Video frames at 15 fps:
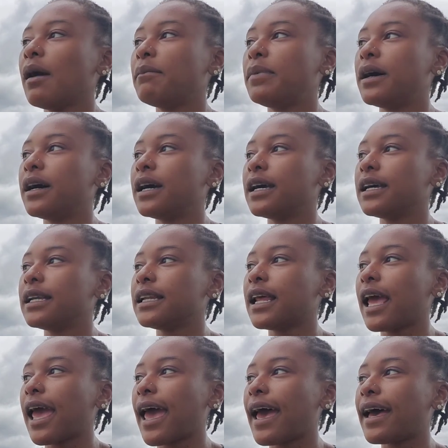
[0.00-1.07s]
but
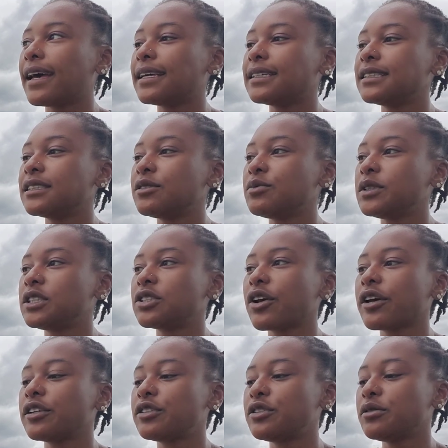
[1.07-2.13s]
as we
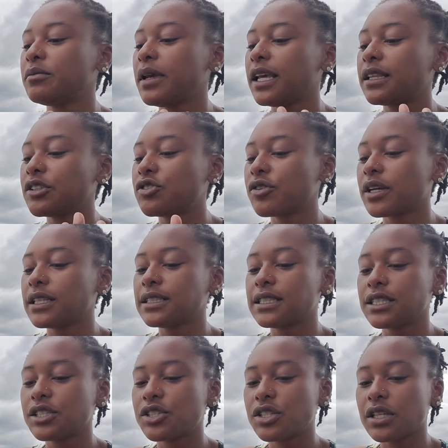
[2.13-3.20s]
start to make the
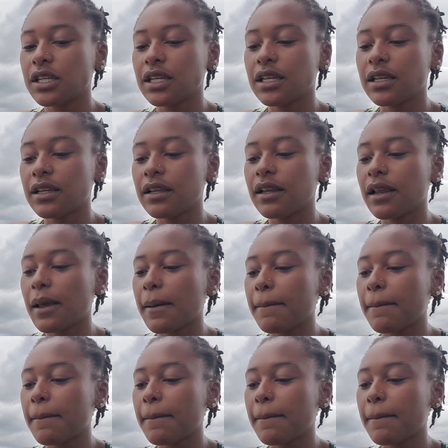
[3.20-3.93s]
transition,